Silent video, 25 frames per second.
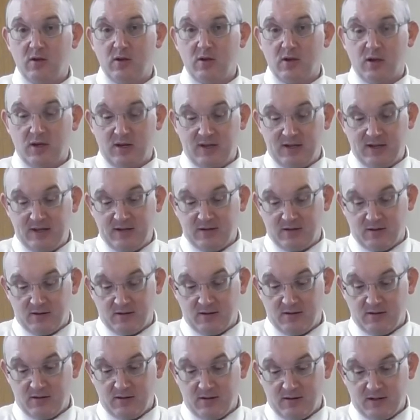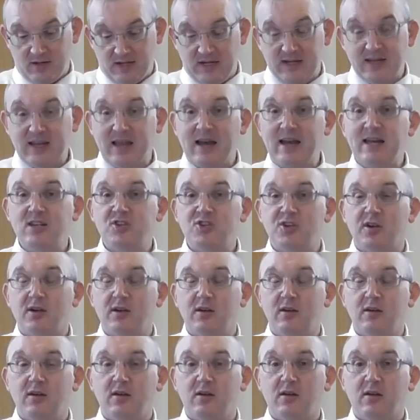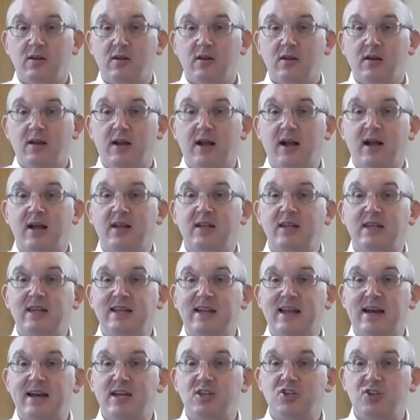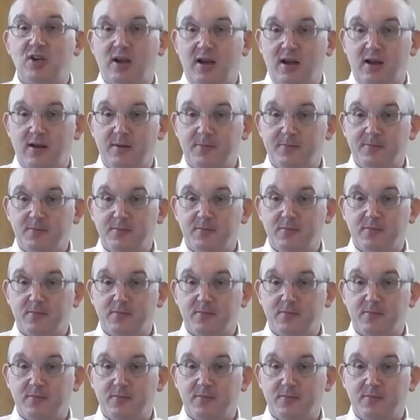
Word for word: and later Elijah and Elisha.